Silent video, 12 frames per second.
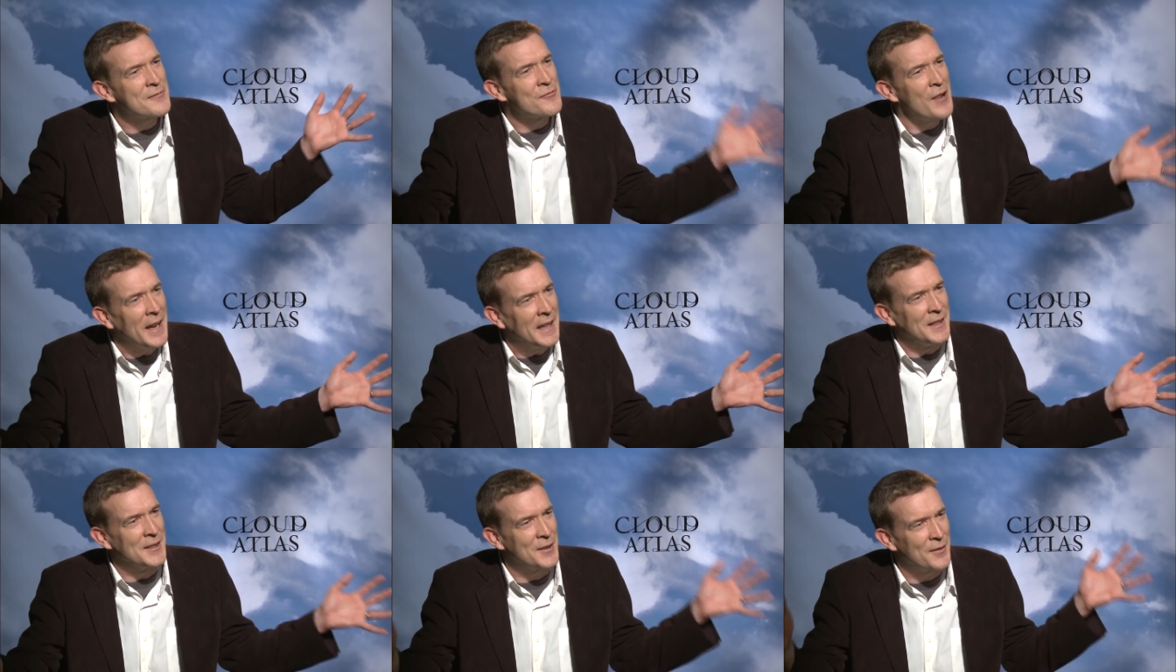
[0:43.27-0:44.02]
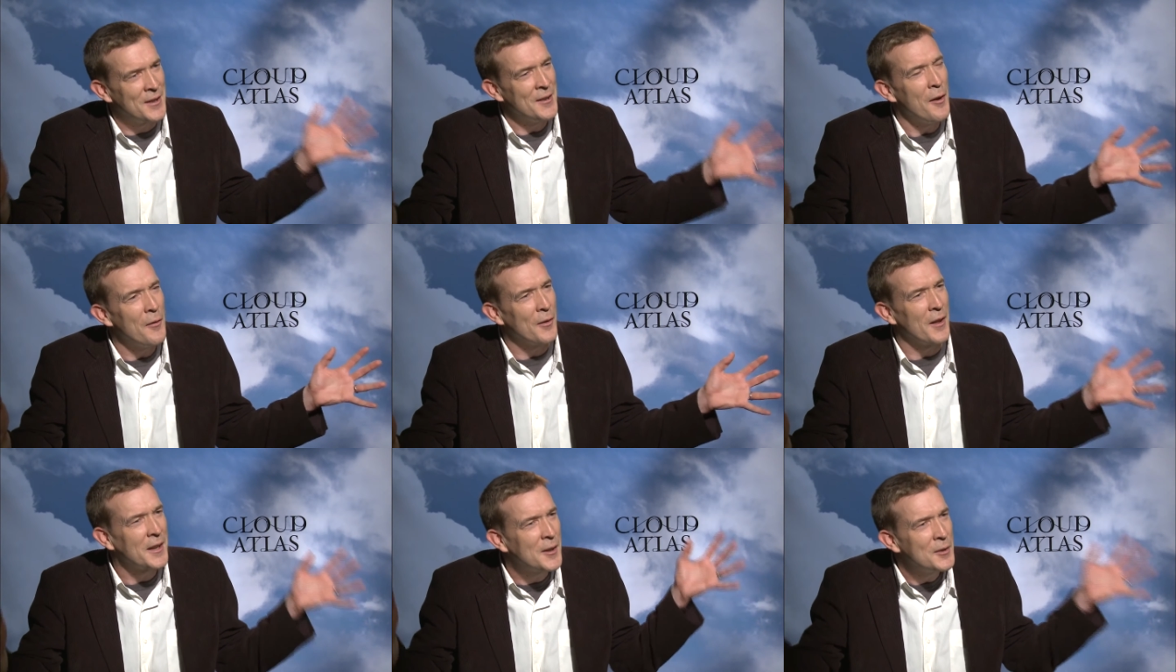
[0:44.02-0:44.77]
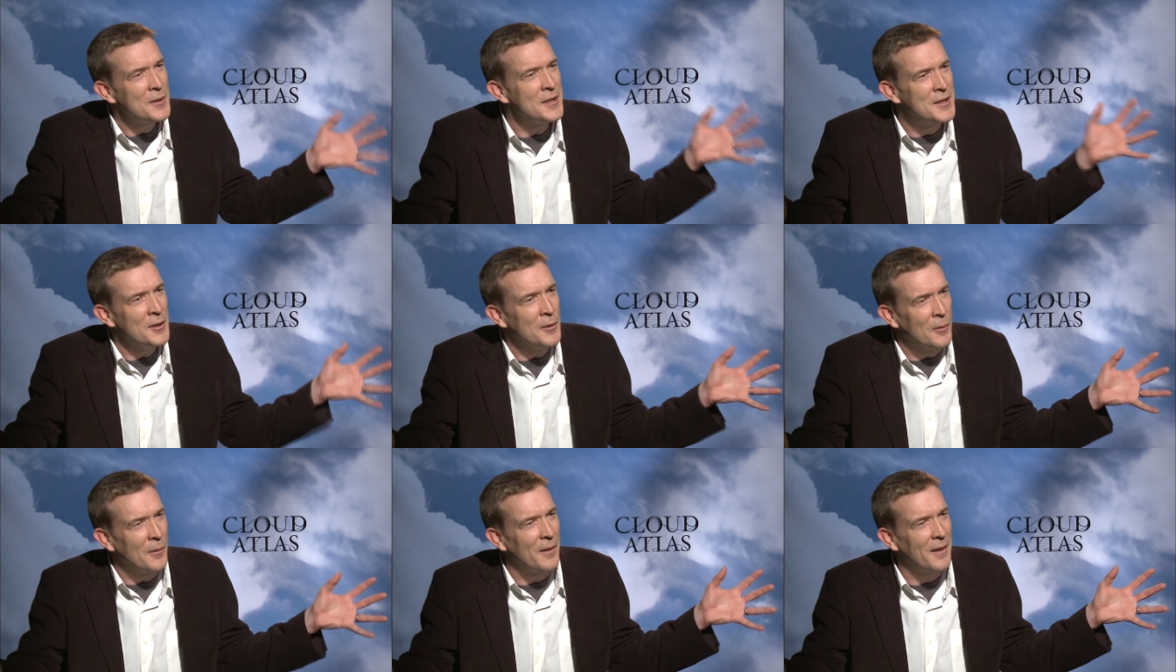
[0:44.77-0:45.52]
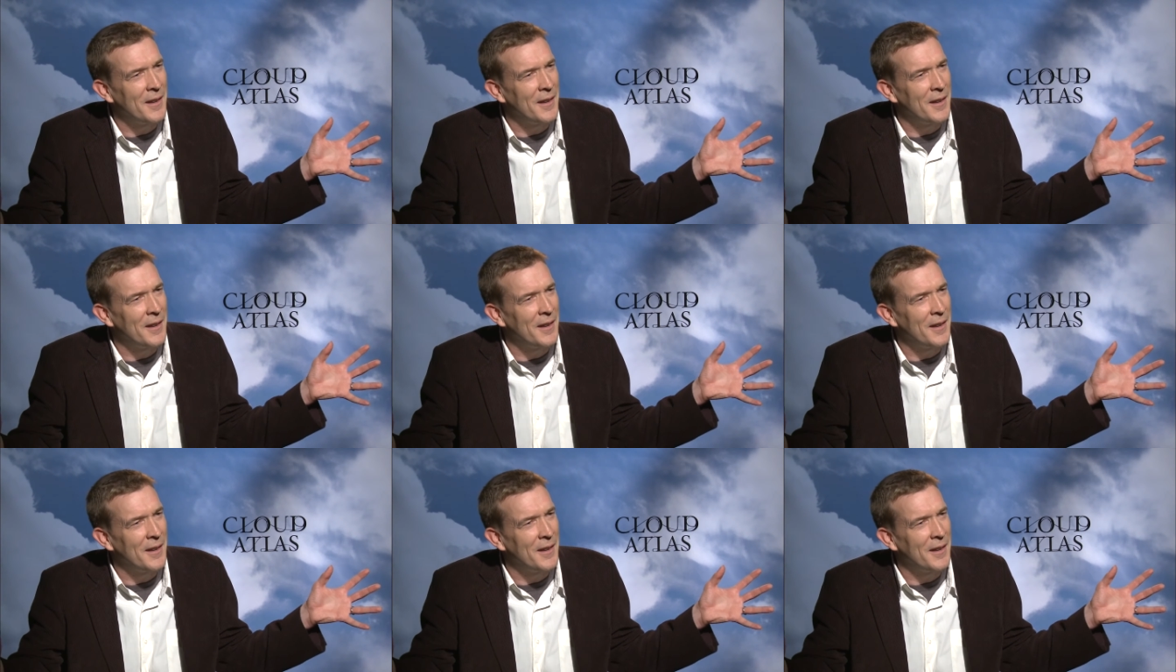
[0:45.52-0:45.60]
range of a novel I could do?